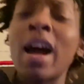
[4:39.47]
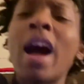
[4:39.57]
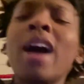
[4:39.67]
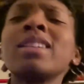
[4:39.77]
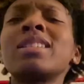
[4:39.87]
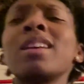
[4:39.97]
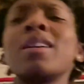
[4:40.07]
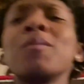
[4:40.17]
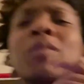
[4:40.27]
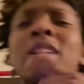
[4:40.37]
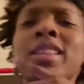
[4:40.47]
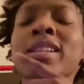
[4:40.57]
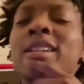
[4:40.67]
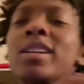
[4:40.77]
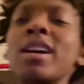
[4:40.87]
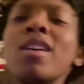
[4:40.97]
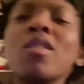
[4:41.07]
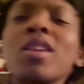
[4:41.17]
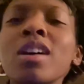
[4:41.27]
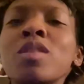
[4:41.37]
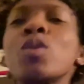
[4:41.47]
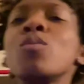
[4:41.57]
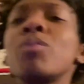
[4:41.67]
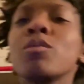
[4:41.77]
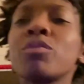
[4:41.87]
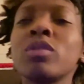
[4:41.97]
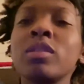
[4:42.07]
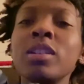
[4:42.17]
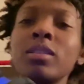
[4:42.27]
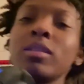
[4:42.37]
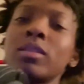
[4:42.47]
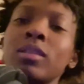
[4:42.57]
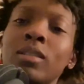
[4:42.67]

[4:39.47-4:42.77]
I said, nigga, I don't got no purple sneakers.